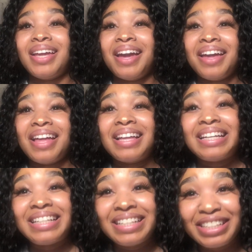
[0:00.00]

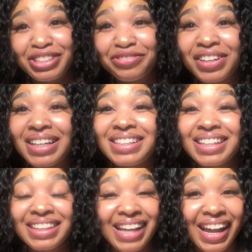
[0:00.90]
And don't forget to
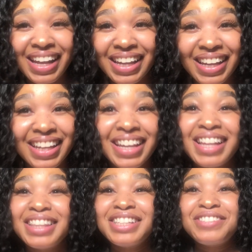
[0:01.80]
like
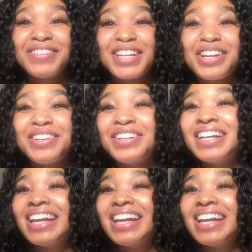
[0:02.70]
this video,